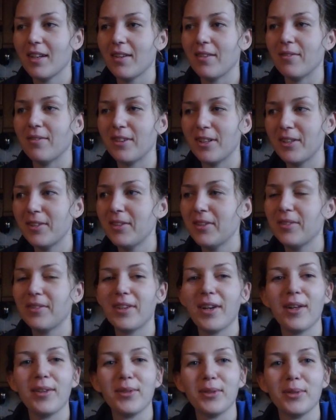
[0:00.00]
very
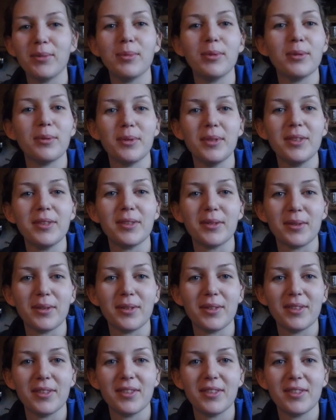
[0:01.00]
valuable
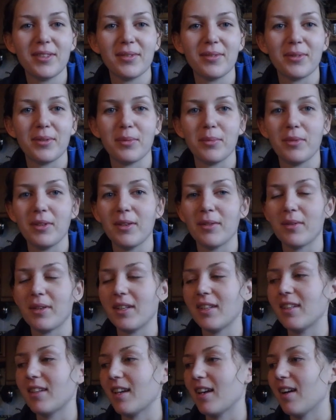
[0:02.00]
resource for me
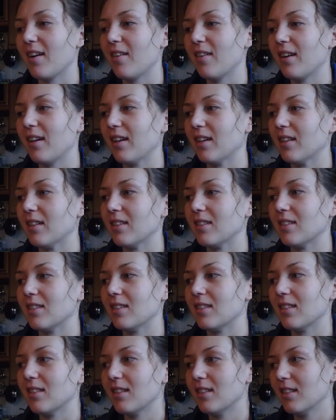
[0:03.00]
right now
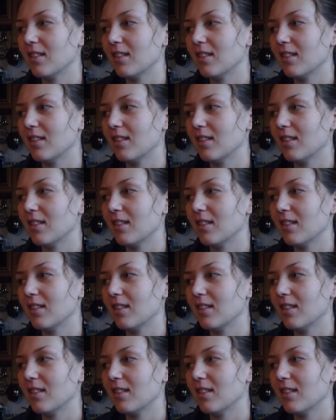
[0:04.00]
and